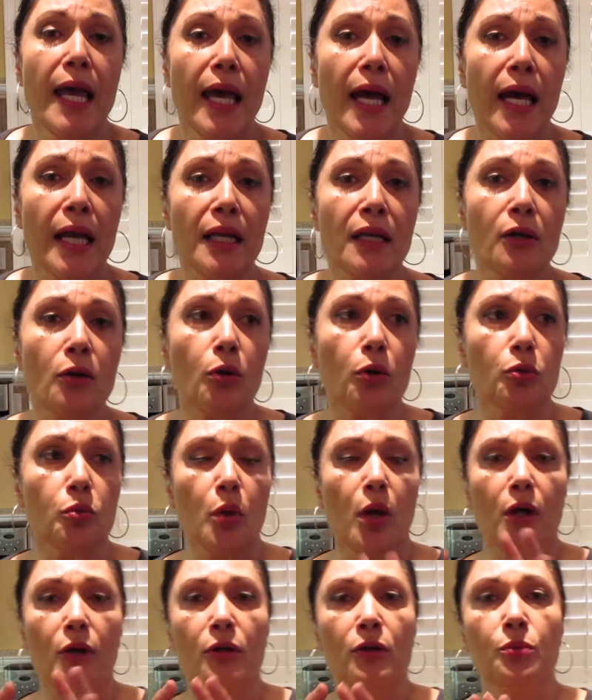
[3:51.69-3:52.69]
Adding cold
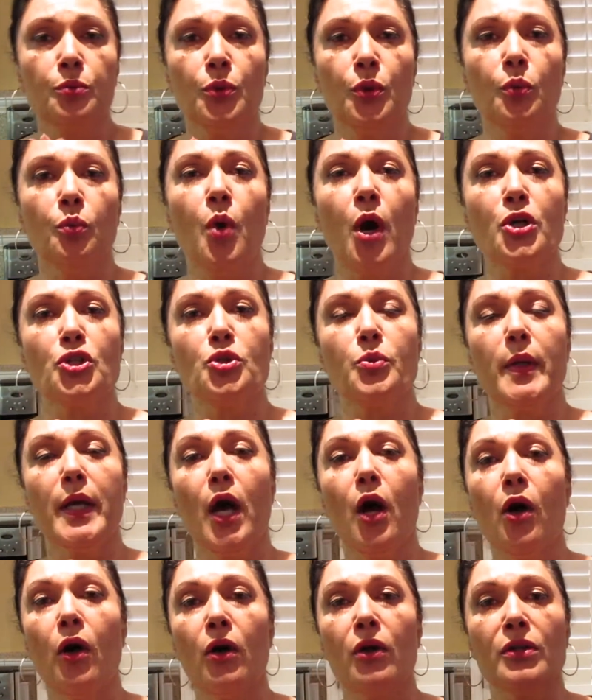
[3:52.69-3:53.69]
water will wash
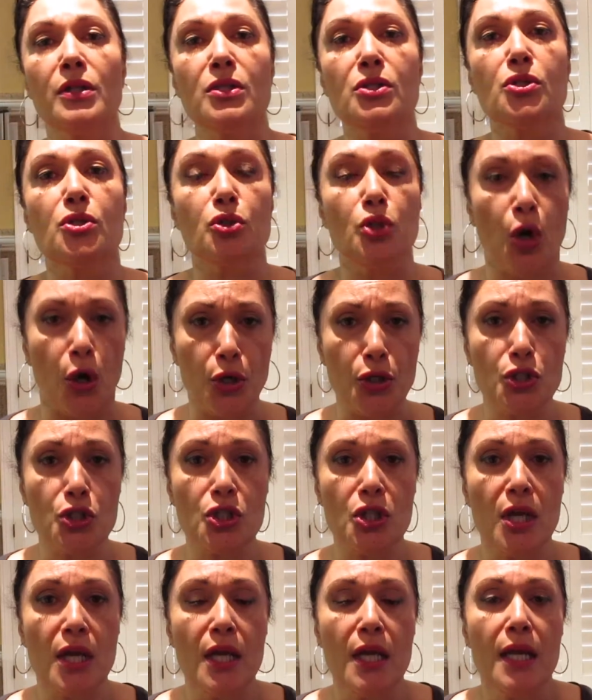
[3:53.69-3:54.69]
away all the starch